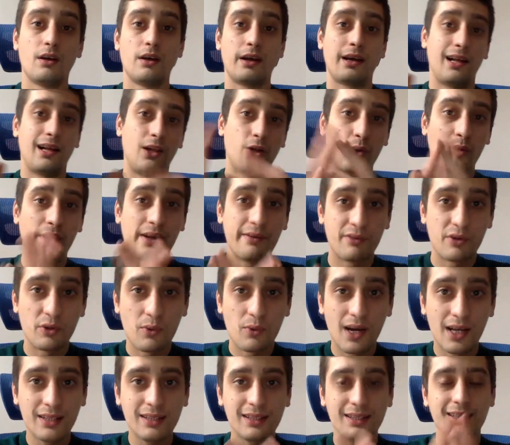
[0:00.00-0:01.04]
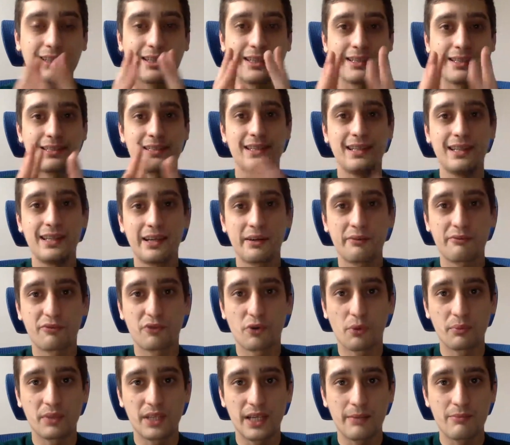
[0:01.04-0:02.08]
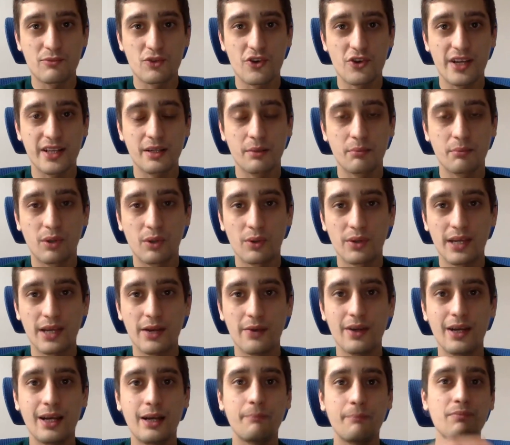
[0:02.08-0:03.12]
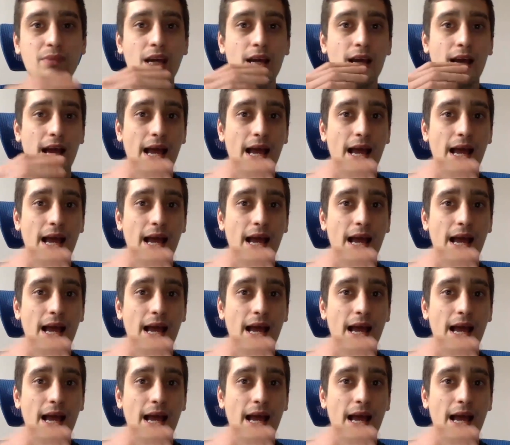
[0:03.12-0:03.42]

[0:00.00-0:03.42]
Hello everyone, it's Ilian from DM Trading Bulgaria